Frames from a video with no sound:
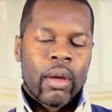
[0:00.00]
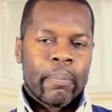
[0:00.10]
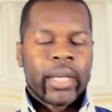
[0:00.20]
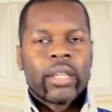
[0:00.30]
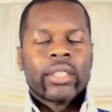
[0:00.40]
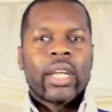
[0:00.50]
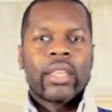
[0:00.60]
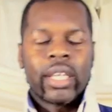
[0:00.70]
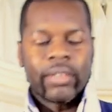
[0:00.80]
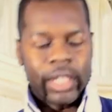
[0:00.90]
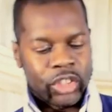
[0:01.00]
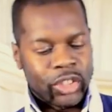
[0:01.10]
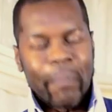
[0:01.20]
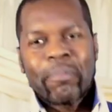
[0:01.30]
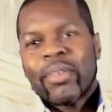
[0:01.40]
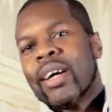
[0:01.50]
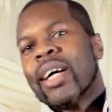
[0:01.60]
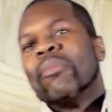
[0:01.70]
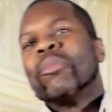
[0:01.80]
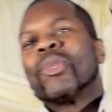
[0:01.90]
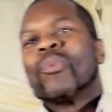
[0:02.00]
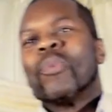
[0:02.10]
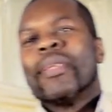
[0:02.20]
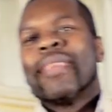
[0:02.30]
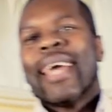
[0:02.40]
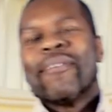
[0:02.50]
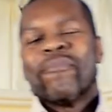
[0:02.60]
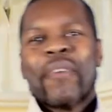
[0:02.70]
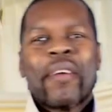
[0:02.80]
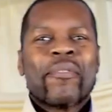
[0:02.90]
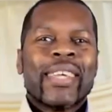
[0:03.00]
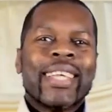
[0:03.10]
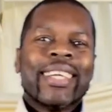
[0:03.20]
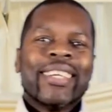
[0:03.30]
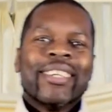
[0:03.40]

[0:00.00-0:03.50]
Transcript: Because I think that sometimes, with a very